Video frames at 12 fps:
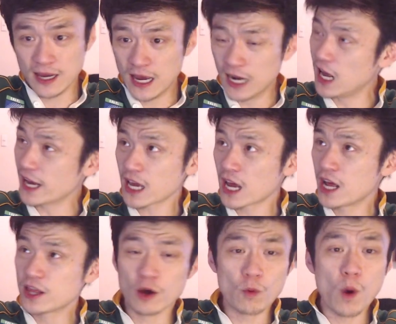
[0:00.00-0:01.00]
Like
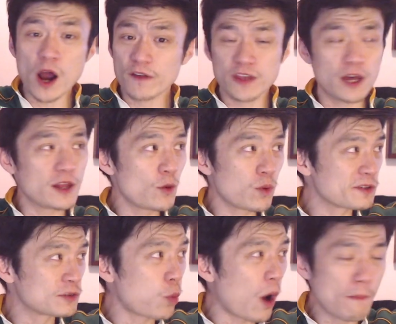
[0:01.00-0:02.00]
there was
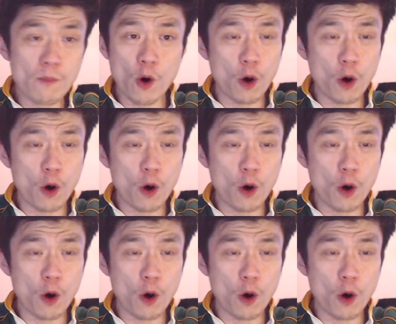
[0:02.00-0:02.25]
one more